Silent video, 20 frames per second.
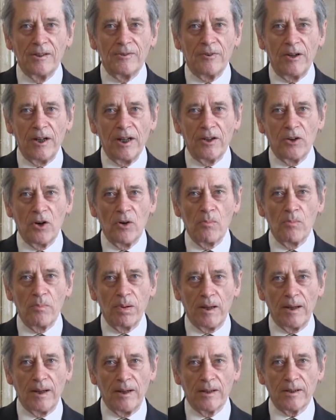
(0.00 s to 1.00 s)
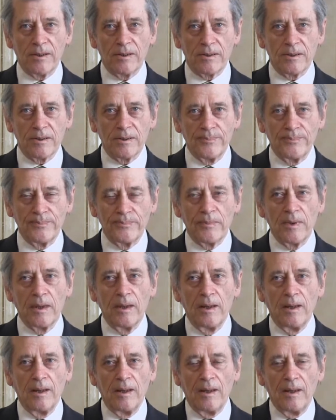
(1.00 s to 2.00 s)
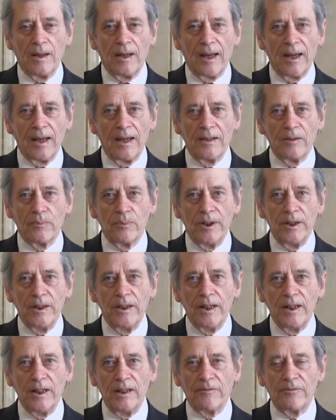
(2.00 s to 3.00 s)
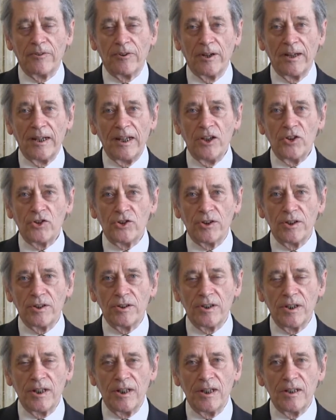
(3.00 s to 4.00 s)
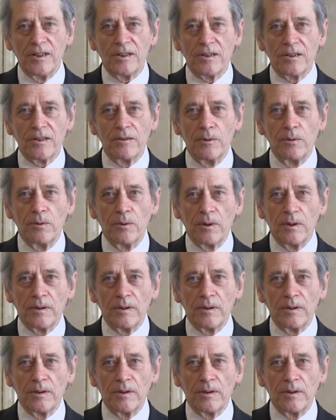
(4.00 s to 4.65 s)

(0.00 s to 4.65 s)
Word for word: is very complex, and we need for each disease to